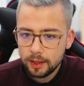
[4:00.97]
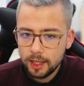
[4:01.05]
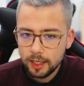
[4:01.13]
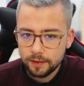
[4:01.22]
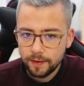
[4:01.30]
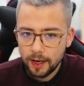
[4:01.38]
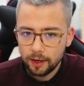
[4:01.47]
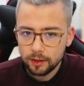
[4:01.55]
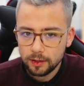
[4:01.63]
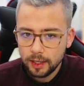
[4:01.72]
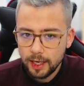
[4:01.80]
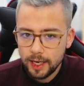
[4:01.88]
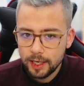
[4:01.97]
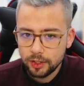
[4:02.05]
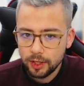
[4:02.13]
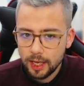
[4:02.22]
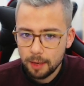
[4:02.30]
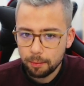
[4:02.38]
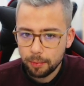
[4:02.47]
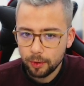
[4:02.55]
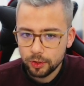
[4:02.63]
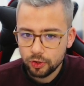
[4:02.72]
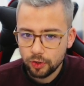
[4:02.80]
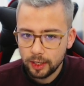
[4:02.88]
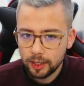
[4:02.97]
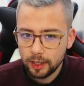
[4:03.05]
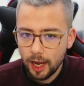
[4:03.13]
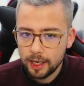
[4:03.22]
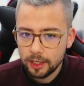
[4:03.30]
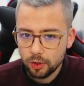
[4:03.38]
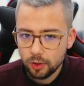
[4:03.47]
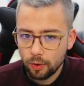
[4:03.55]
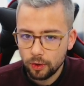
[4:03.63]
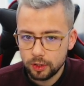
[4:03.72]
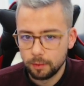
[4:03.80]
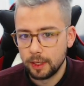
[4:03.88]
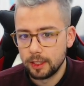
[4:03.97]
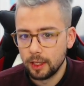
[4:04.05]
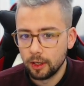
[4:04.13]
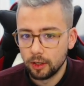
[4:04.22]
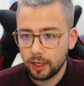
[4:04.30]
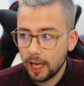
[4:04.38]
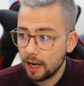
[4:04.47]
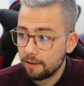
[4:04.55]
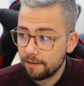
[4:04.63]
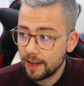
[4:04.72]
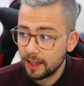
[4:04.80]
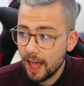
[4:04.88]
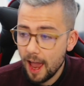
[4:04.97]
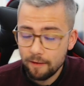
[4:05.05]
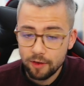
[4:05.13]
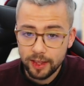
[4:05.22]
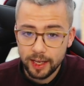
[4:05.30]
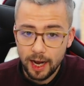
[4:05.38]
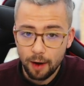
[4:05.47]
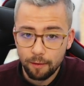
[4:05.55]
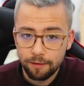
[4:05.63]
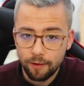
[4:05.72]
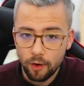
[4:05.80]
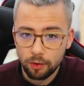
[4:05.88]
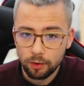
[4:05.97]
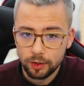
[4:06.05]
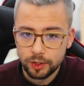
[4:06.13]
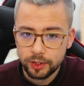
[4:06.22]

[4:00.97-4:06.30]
this file into the import string, and it's automatically going to kind of fill everything out for us.